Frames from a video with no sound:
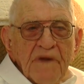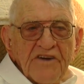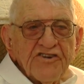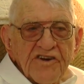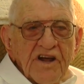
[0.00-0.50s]

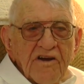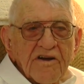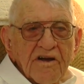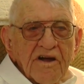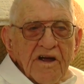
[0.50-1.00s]

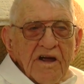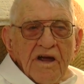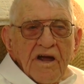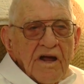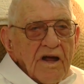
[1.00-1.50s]
missionary,
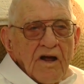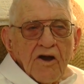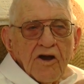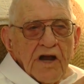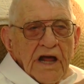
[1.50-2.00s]

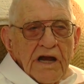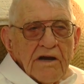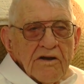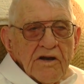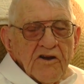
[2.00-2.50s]

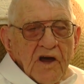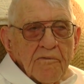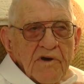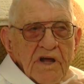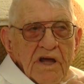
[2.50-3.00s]
dated
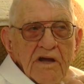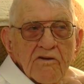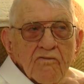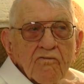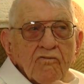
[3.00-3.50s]
Japanese.